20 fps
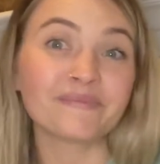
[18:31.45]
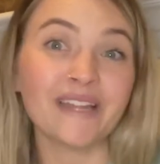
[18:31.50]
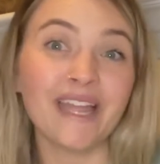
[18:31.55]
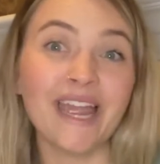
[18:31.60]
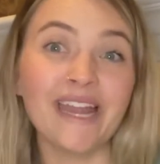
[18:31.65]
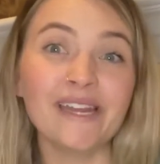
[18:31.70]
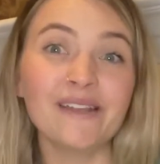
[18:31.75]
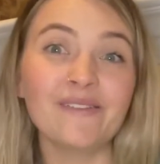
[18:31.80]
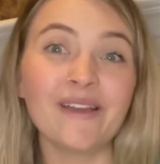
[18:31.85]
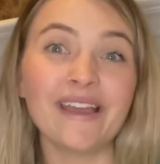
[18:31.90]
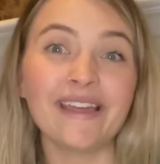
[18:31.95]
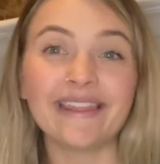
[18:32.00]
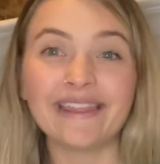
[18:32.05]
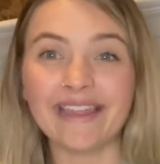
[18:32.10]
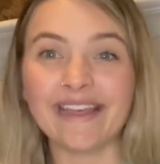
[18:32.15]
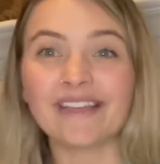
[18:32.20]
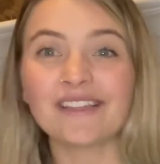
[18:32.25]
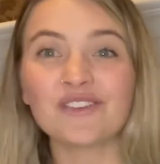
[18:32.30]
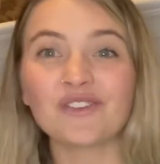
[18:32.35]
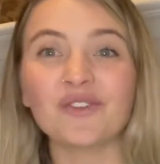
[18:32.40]
Anyway,
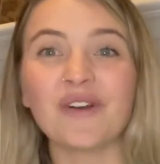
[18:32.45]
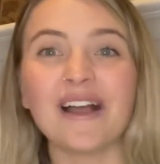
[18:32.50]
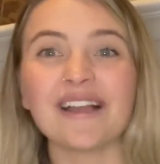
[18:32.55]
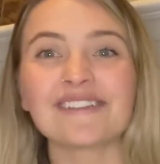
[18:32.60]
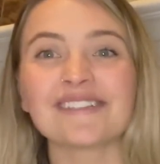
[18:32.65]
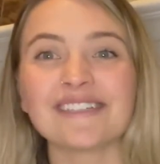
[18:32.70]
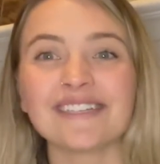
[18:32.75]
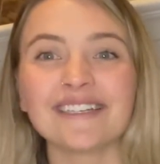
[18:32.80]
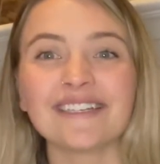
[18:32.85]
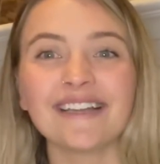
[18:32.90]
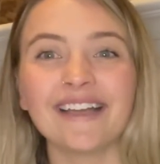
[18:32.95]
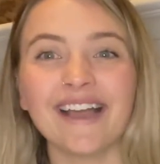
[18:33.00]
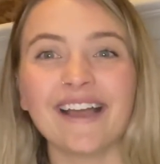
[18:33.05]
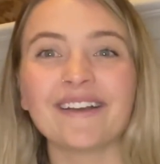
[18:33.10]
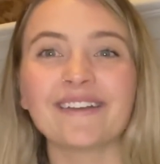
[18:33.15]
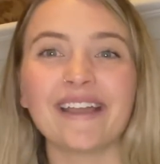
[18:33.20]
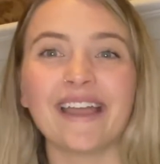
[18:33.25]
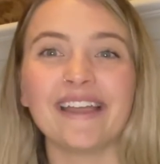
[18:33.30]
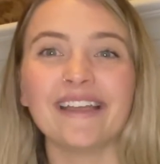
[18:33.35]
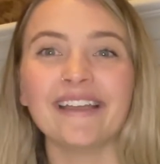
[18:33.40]
thanks for watching.
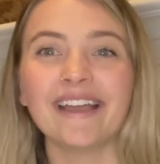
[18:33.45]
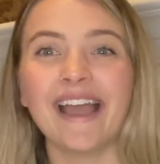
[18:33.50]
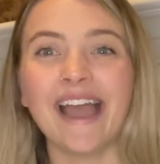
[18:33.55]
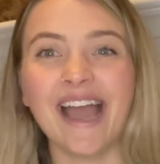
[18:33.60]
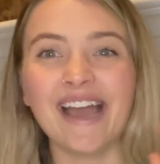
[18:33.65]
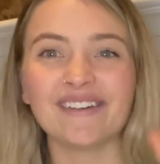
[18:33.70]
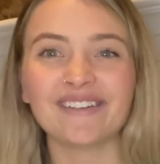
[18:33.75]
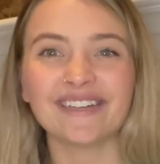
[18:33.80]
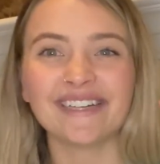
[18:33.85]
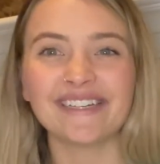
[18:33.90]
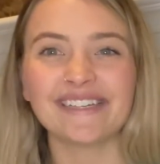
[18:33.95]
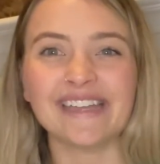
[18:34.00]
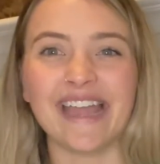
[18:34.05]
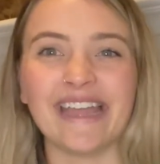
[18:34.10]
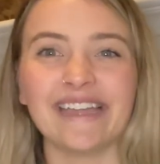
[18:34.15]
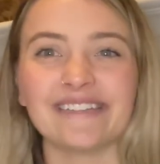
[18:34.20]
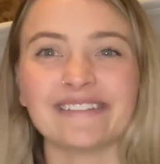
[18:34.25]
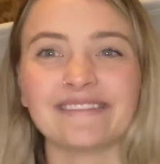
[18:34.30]
Okay, have a good day.